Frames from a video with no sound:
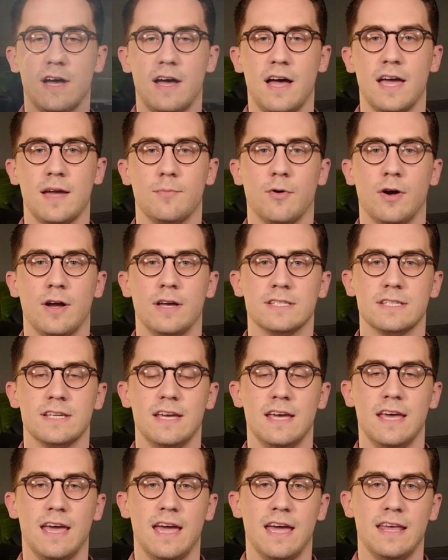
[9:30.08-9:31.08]
high price,
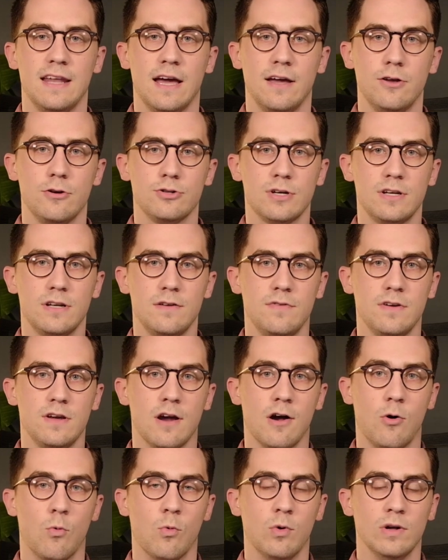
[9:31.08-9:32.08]
and now you're trying to
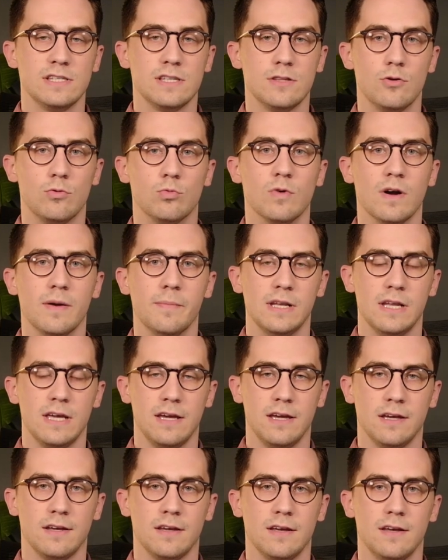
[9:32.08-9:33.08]
figure out what's the
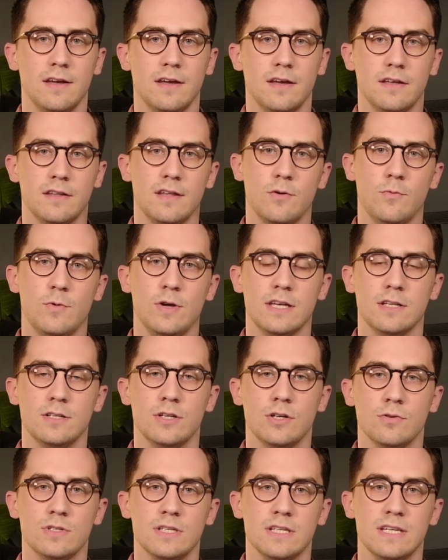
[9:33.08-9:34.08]
remedy that we can
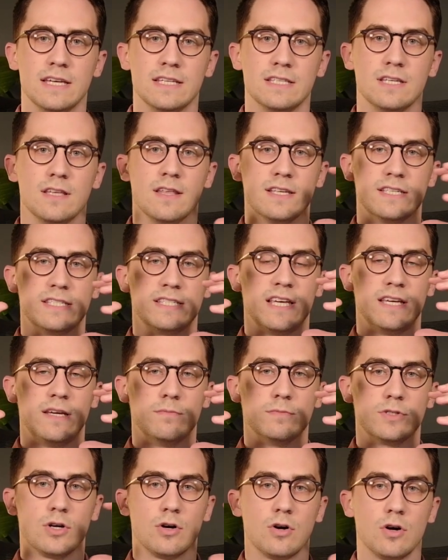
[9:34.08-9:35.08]
do to get to the
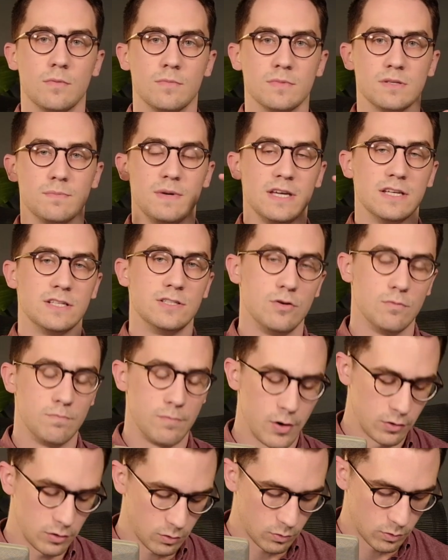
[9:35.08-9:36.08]
same terms because you
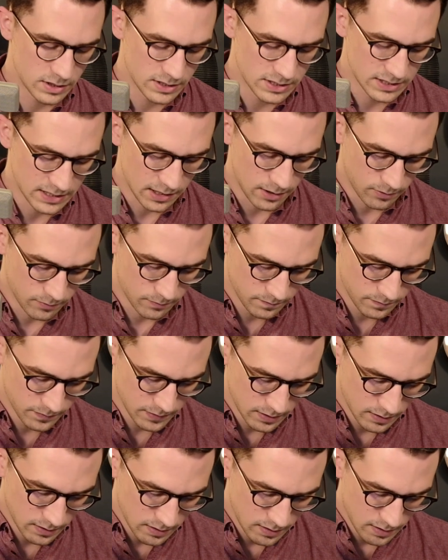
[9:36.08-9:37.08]
both want to sell
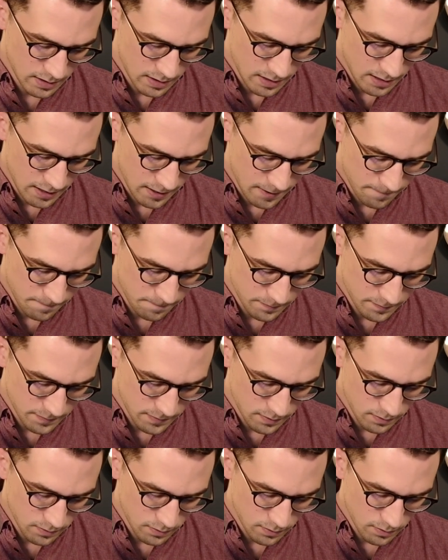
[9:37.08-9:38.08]
um,
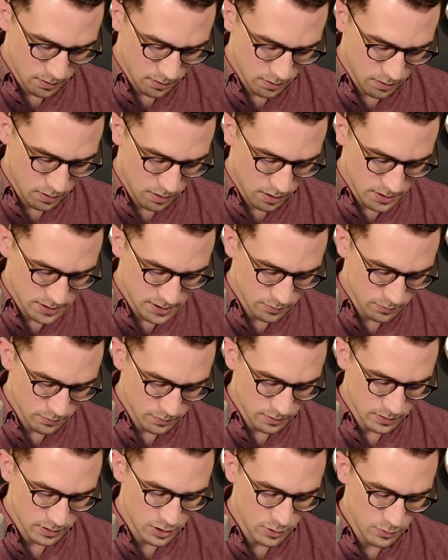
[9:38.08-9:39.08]
also,
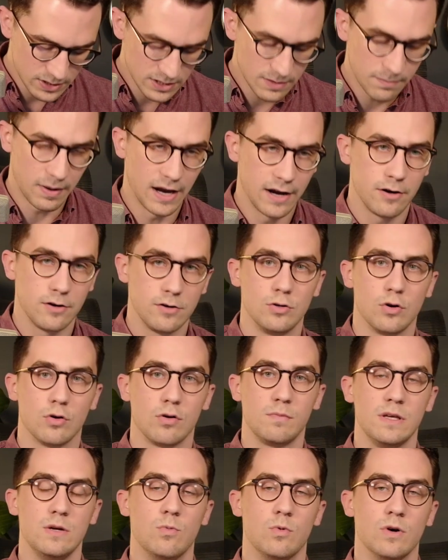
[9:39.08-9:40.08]
you as the buyer
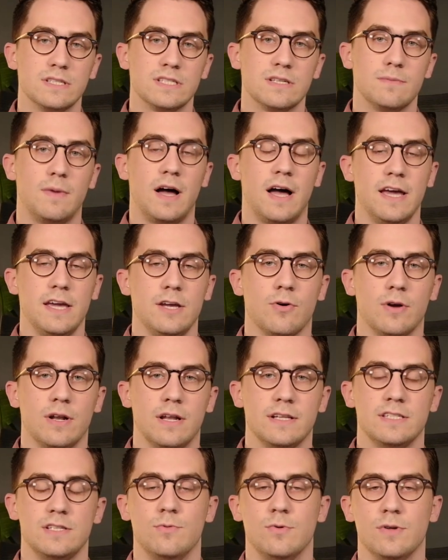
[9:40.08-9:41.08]
normally want some high
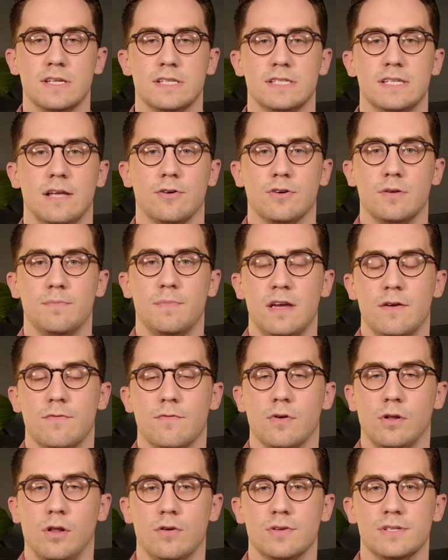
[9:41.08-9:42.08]
credits. You want the seller to pay
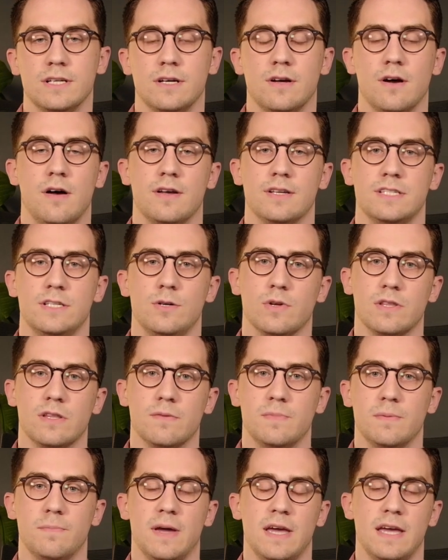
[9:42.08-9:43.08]
for closing costs. You want
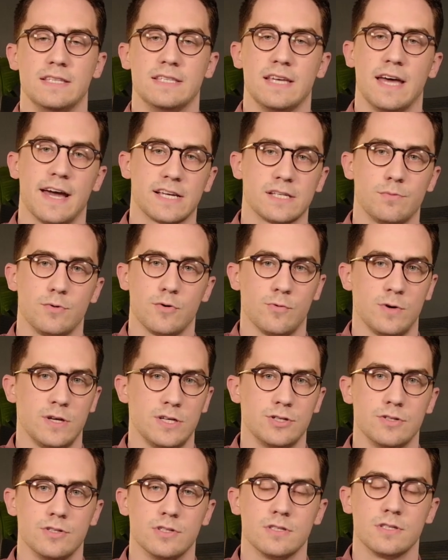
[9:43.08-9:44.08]
them to pay tax
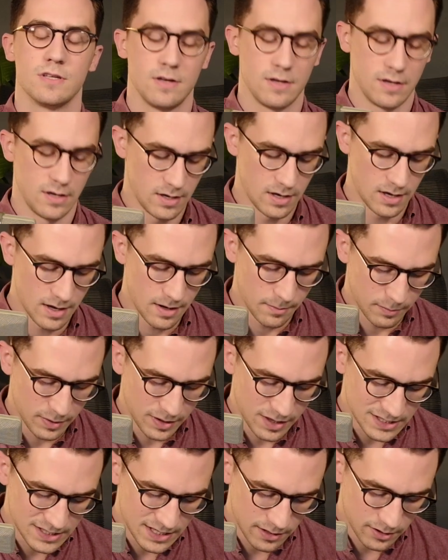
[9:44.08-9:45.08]
prorations. But
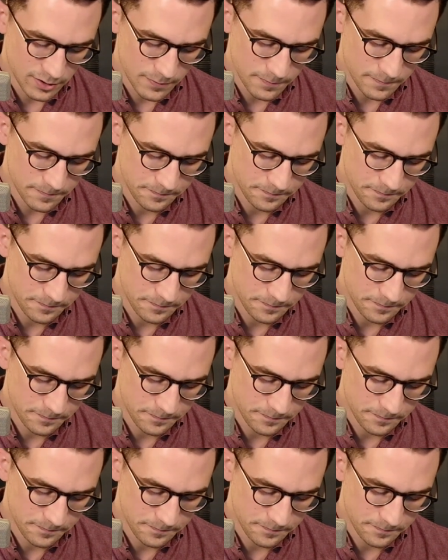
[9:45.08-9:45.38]
the seller